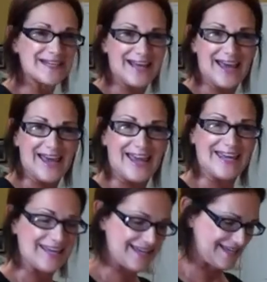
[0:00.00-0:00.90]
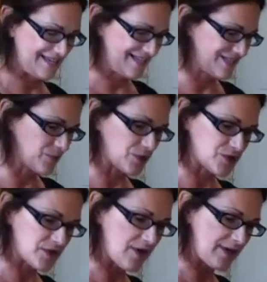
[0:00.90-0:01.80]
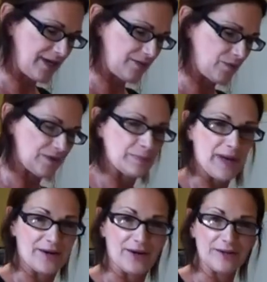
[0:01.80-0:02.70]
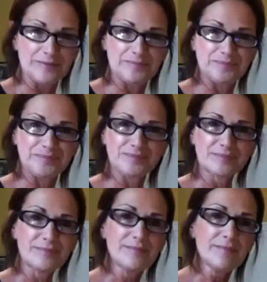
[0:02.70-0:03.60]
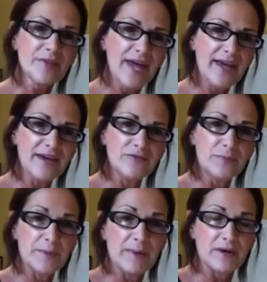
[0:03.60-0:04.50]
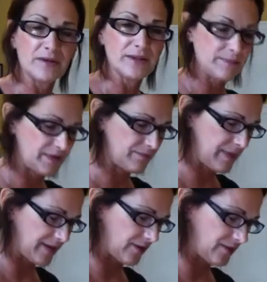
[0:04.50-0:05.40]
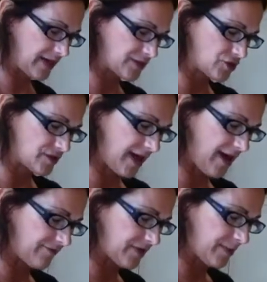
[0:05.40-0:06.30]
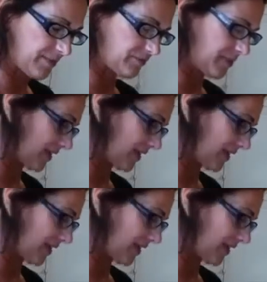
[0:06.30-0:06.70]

today is we're starting with butter. I have prepared a little bit of butter. That's just a half a cup of